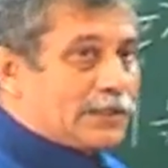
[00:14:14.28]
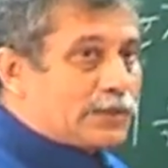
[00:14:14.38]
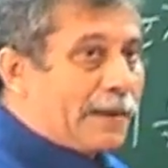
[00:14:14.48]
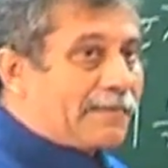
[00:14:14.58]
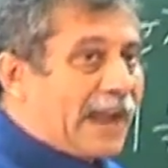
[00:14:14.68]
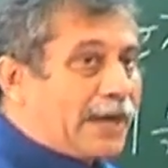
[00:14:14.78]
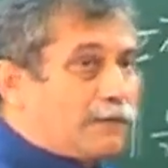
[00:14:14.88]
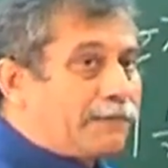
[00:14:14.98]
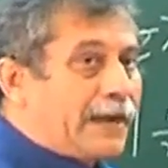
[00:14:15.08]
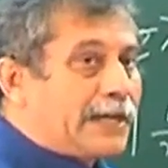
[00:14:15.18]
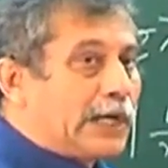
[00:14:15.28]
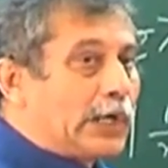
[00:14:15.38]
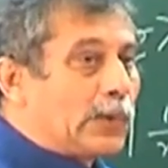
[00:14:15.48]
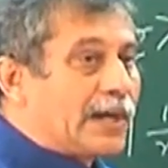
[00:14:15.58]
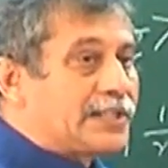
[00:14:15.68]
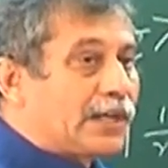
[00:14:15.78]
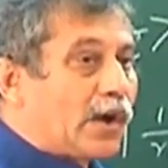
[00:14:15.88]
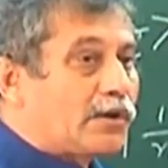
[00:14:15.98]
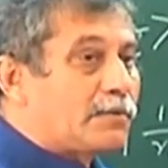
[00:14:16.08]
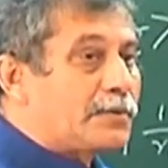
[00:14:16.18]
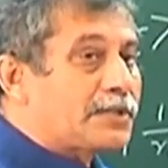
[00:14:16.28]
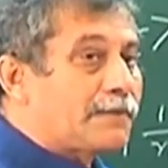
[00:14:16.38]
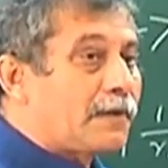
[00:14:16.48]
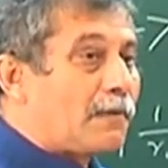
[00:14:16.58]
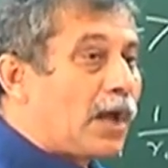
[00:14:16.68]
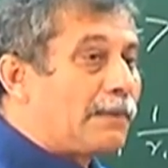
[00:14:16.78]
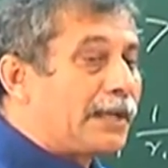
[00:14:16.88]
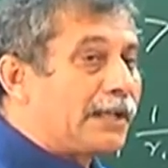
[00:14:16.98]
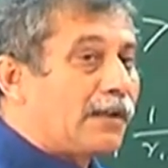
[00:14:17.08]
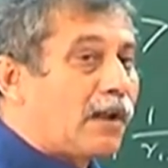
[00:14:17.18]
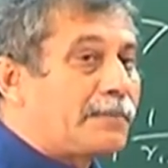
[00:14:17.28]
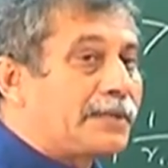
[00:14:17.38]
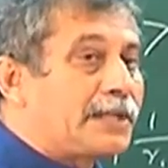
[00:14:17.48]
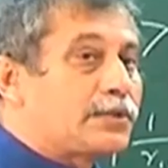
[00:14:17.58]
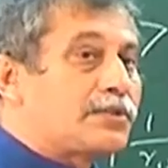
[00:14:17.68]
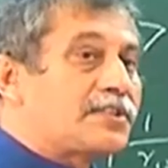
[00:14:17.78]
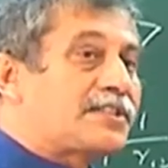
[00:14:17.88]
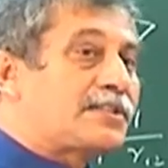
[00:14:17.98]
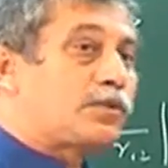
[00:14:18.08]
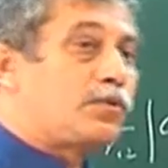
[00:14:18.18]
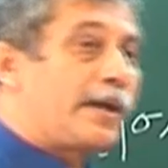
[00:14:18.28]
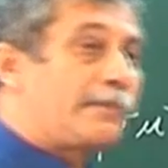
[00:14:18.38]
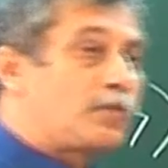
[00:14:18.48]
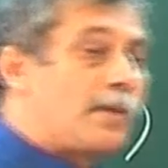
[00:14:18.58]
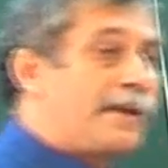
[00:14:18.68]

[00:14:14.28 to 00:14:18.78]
So I am trying to find out what is the contribution from all molecular orbital to this to a, to a